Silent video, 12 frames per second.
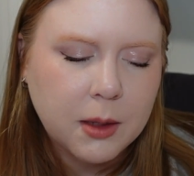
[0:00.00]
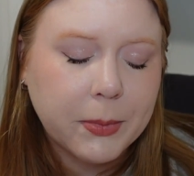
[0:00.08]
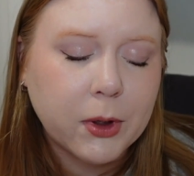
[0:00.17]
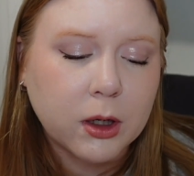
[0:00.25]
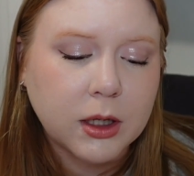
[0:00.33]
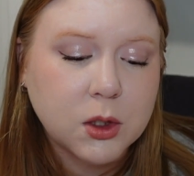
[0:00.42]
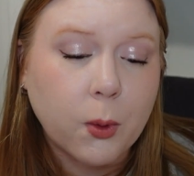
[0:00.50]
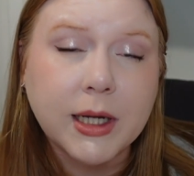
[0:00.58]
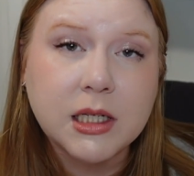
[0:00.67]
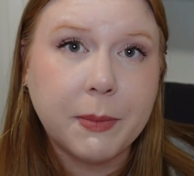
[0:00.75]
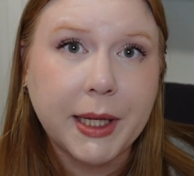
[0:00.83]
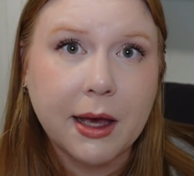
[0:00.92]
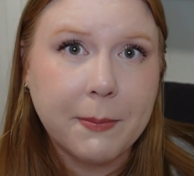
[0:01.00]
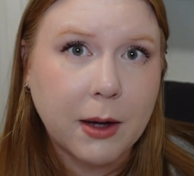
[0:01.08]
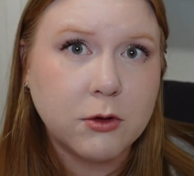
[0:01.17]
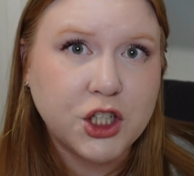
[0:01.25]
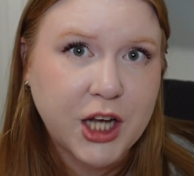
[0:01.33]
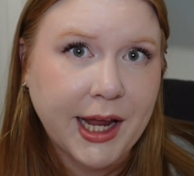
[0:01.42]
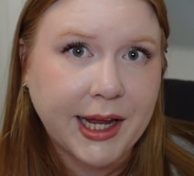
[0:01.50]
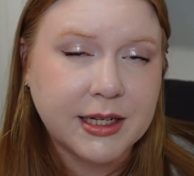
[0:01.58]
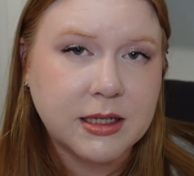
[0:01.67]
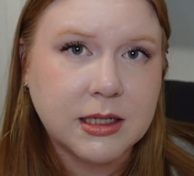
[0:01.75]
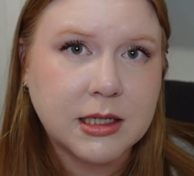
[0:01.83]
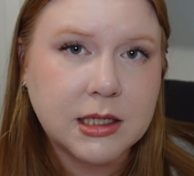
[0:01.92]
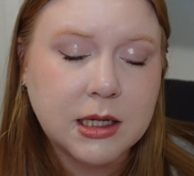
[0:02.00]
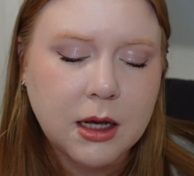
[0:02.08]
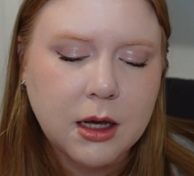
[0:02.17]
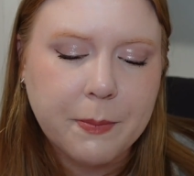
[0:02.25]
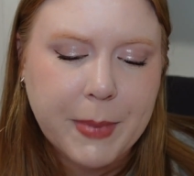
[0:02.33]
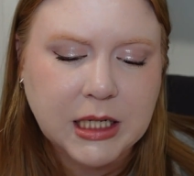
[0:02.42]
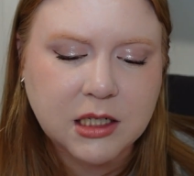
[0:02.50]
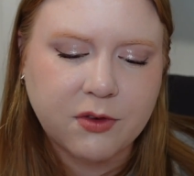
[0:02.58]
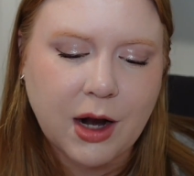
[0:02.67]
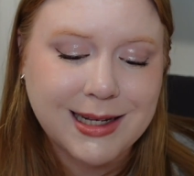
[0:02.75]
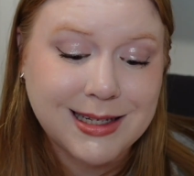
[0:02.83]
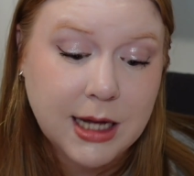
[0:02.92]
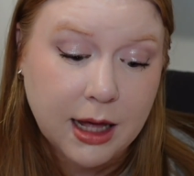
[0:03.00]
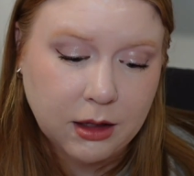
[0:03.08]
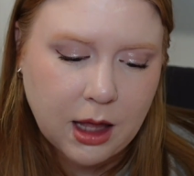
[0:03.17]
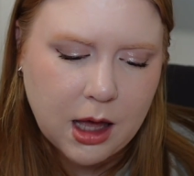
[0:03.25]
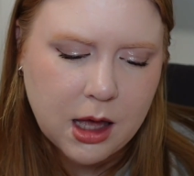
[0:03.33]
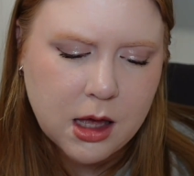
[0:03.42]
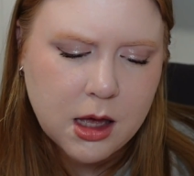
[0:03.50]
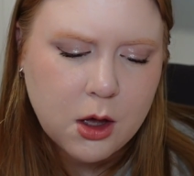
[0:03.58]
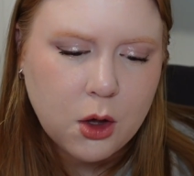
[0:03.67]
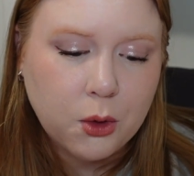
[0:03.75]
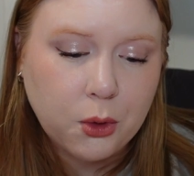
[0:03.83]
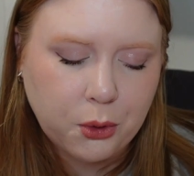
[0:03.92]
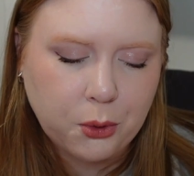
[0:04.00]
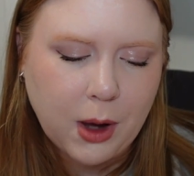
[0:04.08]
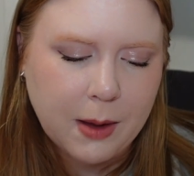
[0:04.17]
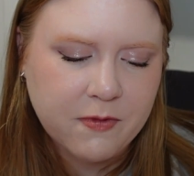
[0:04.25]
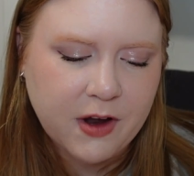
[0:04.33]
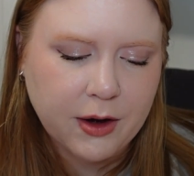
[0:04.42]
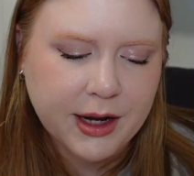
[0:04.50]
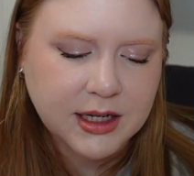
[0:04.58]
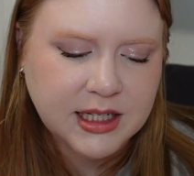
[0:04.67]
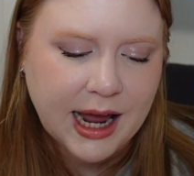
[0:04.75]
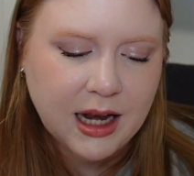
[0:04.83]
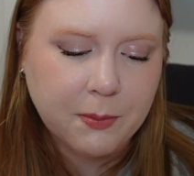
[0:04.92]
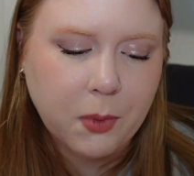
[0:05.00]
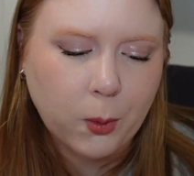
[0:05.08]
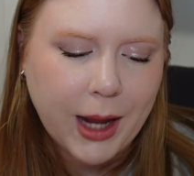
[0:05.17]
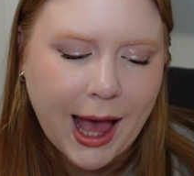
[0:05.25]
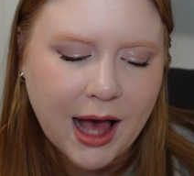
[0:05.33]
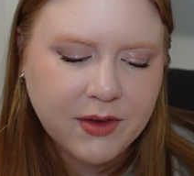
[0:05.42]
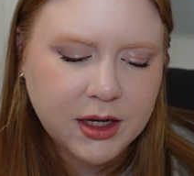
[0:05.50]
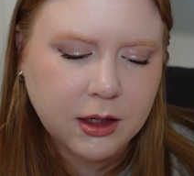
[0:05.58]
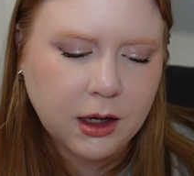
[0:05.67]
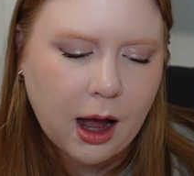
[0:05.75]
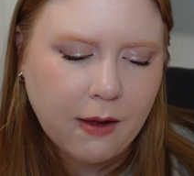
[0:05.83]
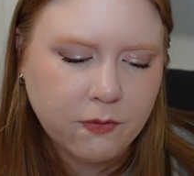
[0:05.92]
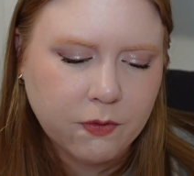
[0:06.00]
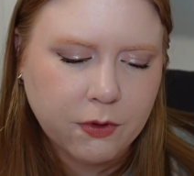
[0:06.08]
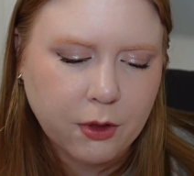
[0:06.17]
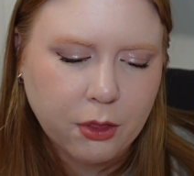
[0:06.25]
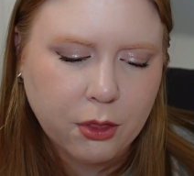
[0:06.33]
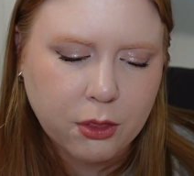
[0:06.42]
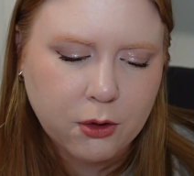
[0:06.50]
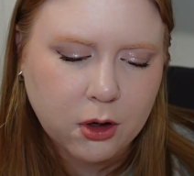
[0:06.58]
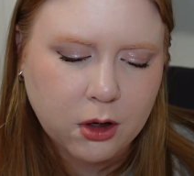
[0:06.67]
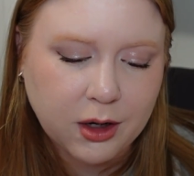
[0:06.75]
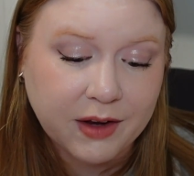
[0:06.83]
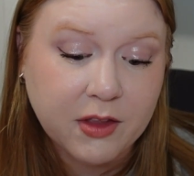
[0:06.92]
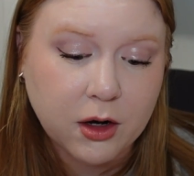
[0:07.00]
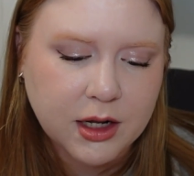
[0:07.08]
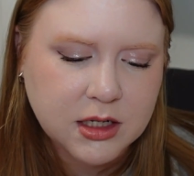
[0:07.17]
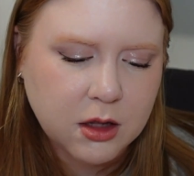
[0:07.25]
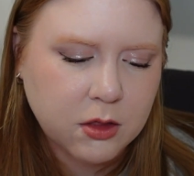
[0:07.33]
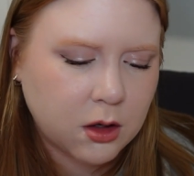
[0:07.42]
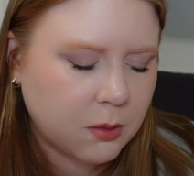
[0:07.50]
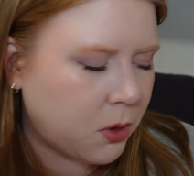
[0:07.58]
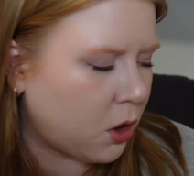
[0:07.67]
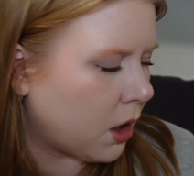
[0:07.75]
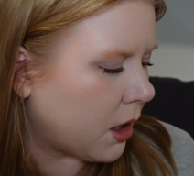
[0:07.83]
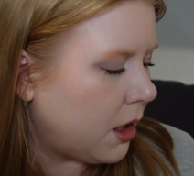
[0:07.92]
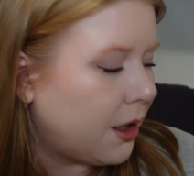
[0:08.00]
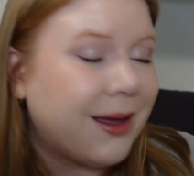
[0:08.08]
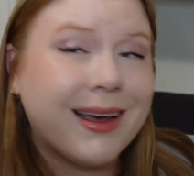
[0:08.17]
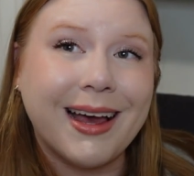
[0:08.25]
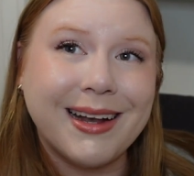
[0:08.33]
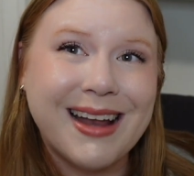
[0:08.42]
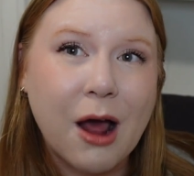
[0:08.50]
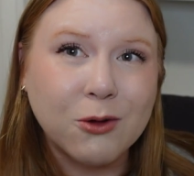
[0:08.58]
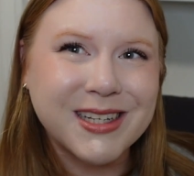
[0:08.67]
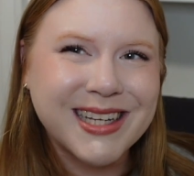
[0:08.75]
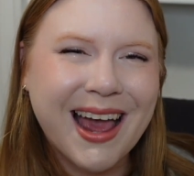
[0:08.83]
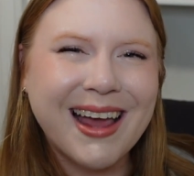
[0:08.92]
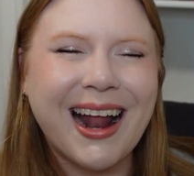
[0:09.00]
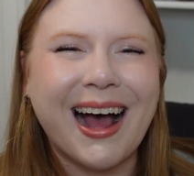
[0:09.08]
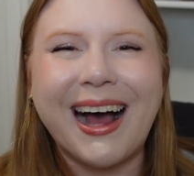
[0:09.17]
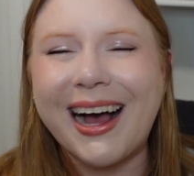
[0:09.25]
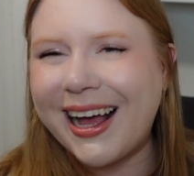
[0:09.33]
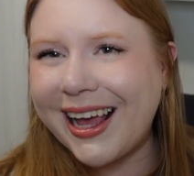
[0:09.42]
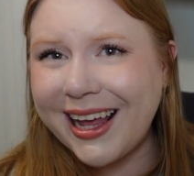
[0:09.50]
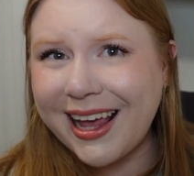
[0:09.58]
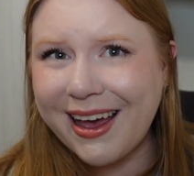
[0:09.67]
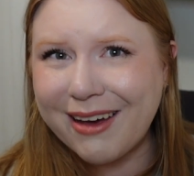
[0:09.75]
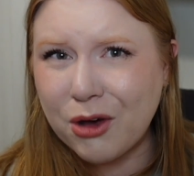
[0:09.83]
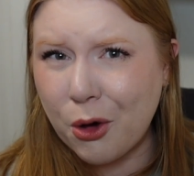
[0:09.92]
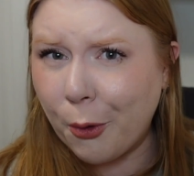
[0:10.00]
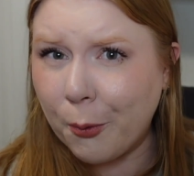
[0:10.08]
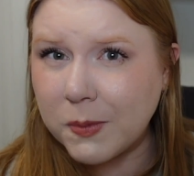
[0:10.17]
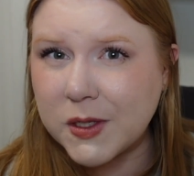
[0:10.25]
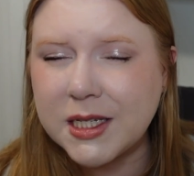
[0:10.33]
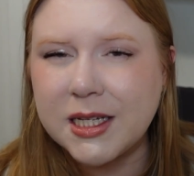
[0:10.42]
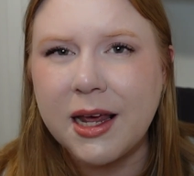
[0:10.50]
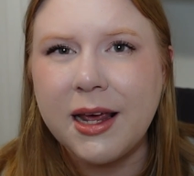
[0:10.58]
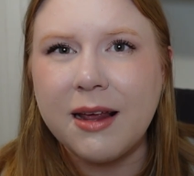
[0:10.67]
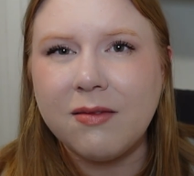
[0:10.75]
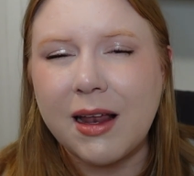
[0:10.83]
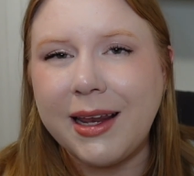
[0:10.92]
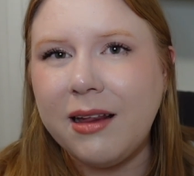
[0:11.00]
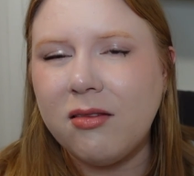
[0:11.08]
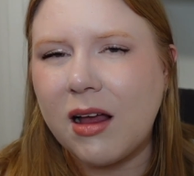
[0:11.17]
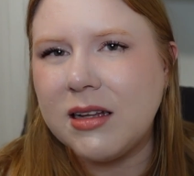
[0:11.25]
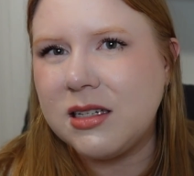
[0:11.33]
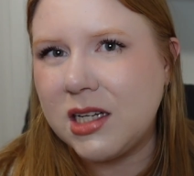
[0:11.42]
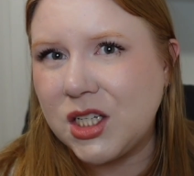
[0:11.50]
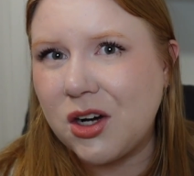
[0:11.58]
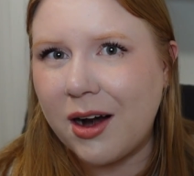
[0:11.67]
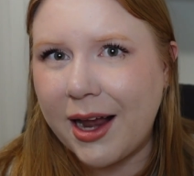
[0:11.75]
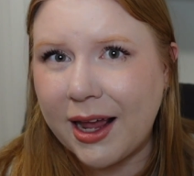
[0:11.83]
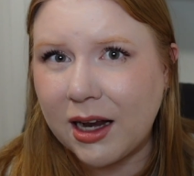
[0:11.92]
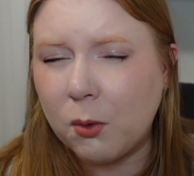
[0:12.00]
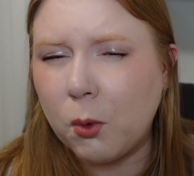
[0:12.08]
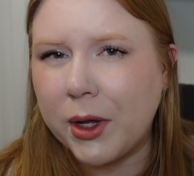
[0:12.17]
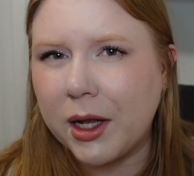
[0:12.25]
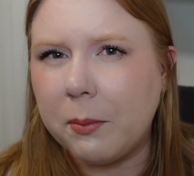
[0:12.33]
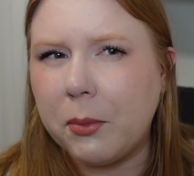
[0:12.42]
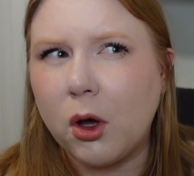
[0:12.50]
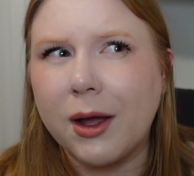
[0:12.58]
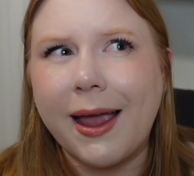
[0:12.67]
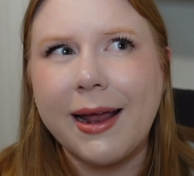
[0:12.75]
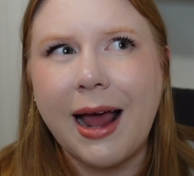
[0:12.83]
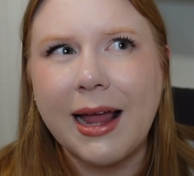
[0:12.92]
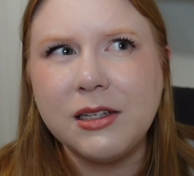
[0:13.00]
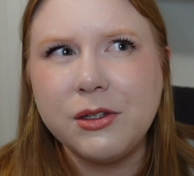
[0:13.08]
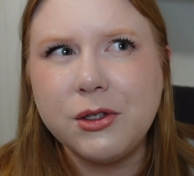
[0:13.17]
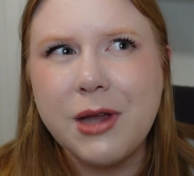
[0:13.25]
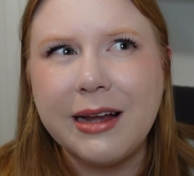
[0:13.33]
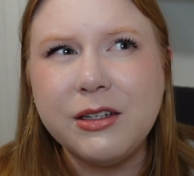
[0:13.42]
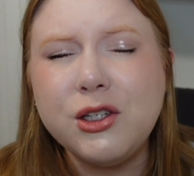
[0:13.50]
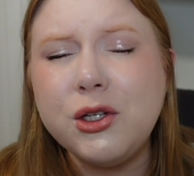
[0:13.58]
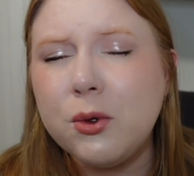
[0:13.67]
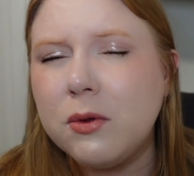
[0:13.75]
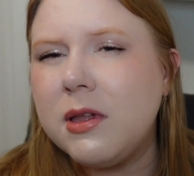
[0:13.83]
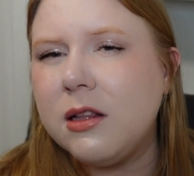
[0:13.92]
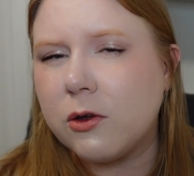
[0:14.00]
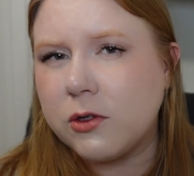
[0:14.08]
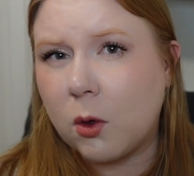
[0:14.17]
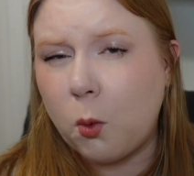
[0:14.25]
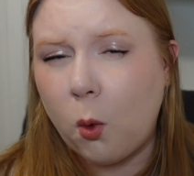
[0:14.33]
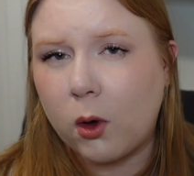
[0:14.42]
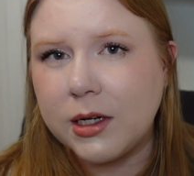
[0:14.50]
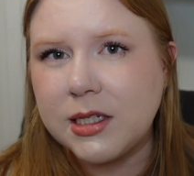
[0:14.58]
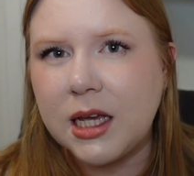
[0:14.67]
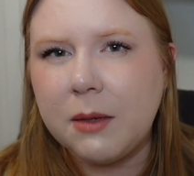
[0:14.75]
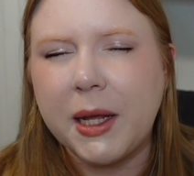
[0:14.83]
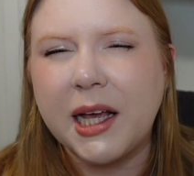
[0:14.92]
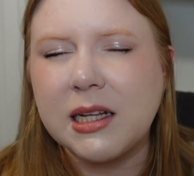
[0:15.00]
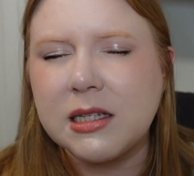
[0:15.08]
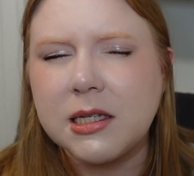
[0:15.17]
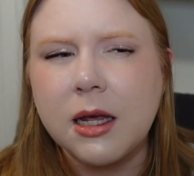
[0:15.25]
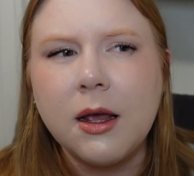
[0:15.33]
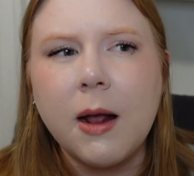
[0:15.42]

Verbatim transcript: book is going to be about Jane's best friend Della, who I'm very excited, but we haven't gotten the third, if there is a third book, announced yet. I have hopes that Eli's sister Hannah will get a book, and I I do think those are warranted because